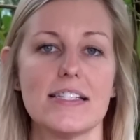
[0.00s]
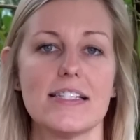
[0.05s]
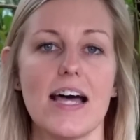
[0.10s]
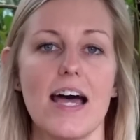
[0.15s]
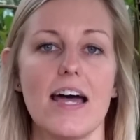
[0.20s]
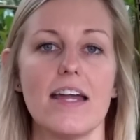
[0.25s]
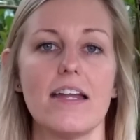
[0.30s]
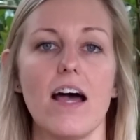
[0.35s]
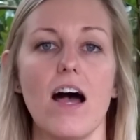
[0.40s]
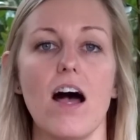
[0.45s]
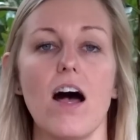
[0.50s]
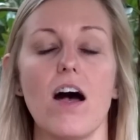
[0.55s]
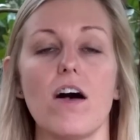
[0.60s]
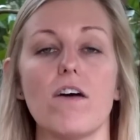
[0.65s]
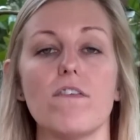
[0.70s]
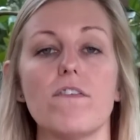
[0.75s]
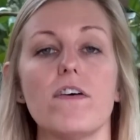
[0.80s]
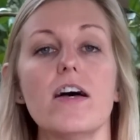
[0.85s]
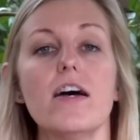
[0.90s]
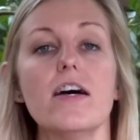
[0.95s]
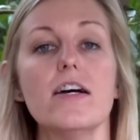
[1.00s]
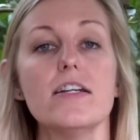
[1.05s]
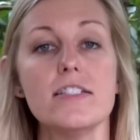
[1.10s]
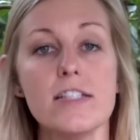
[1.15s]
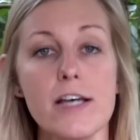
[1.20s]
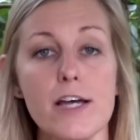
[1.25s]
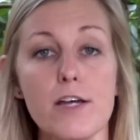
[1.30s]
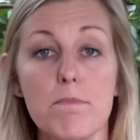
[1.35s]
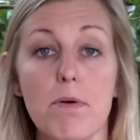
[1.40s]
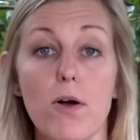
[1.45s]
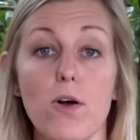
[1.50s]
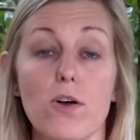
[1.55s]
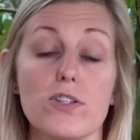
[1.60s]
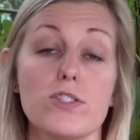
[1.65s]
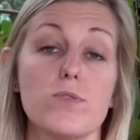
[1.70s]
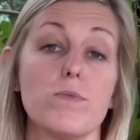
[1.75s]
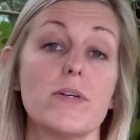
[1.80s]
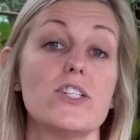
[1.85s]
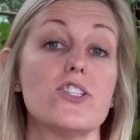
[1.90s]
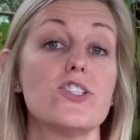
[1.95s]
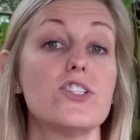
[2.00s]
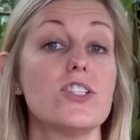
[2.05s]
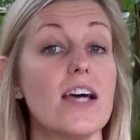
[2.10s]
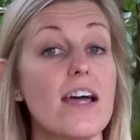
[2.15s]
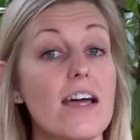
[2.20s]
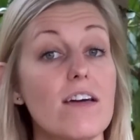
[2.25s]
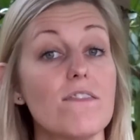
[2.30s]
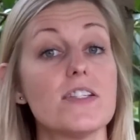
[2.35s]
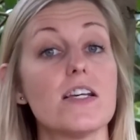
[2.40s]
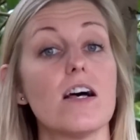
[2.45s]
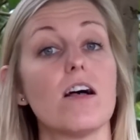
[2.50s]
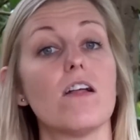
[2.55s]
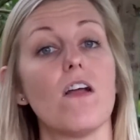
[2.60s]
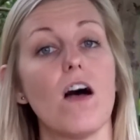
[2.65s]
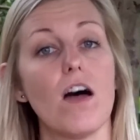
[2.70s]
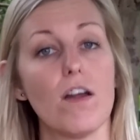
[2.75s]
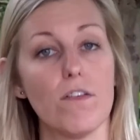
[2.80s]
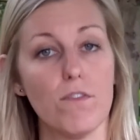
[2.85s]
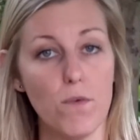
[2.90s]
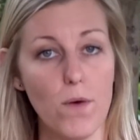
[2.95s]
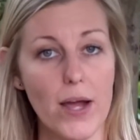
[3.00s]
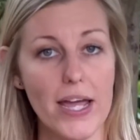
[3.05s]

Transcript: set of tent poles, which saves a lot of